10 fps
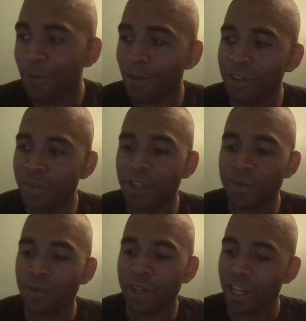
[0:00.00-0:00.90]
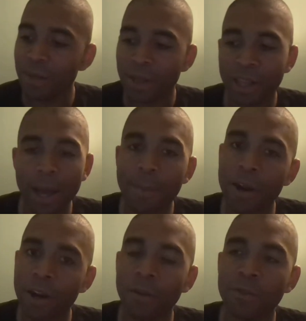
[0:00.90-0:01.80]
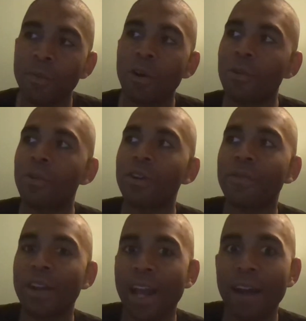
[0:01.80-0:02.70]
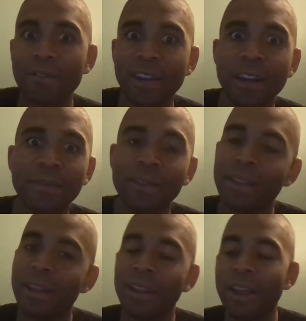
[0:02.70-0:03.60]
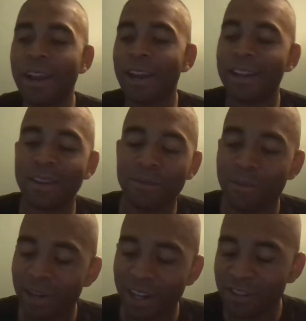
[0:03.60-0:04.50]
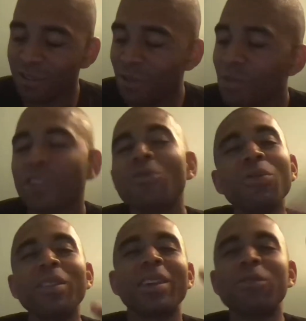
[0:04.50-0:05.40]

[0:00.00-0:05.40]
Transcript: Wasn't the best Marine. I could have been a lot better. I was more motivated outside of it than there, and I just didn't want to do anything.